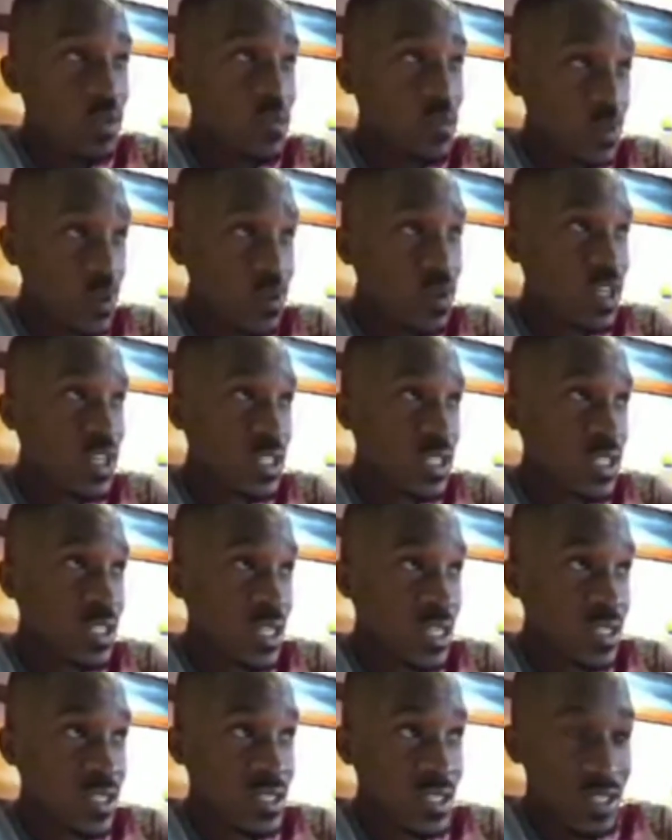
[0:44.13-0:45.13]
You're very
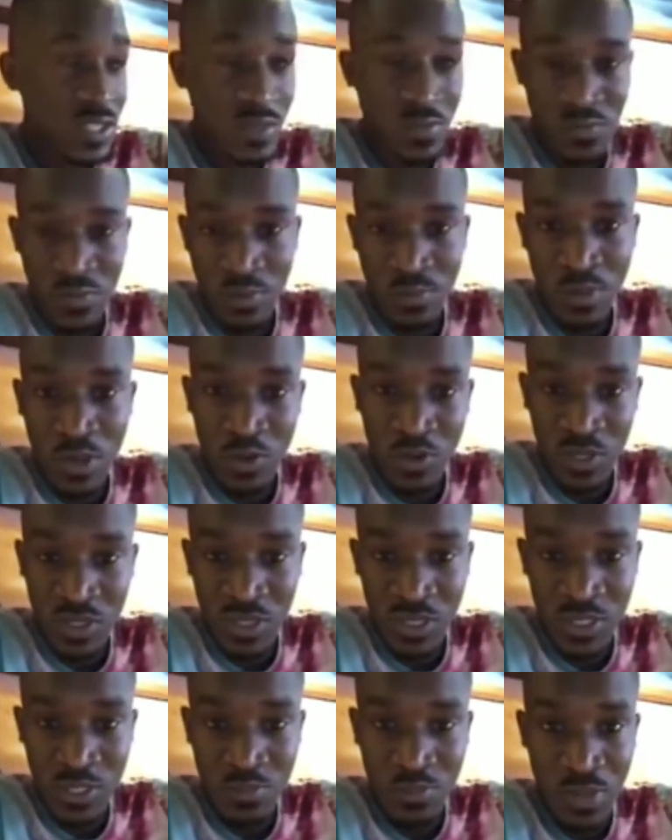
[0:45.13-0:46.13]
insensitive
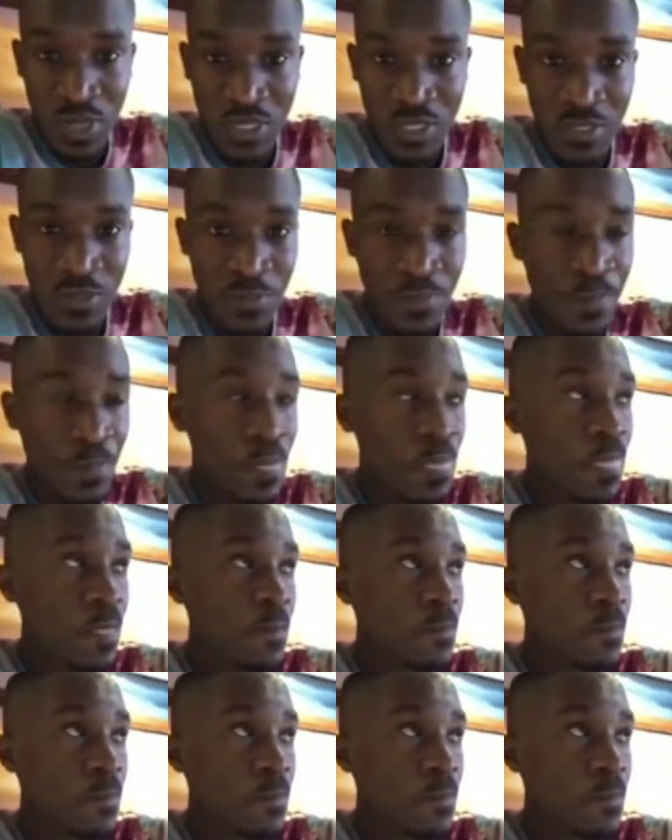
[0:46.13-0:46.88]
about this matter.